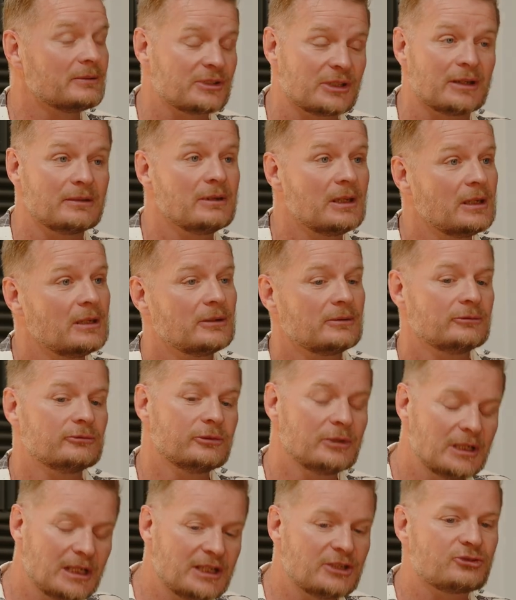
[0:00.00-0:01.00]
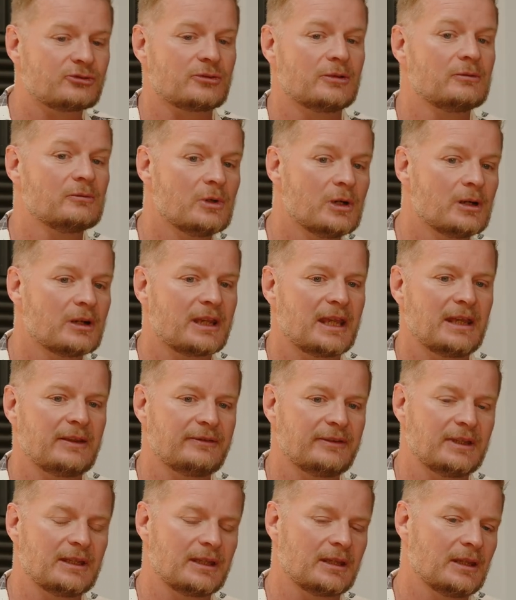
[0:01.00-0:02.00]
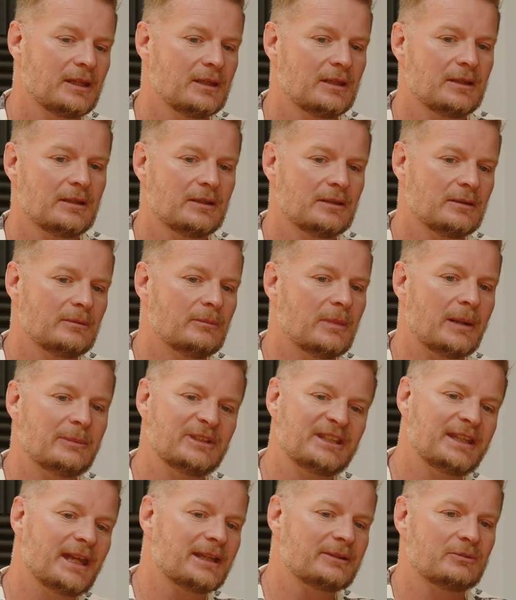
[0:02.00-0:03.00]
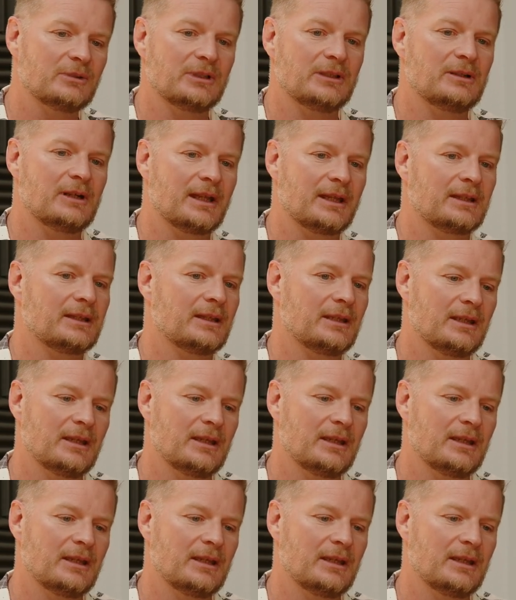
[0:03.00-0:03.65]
so really strong work ethic. Mum and dad were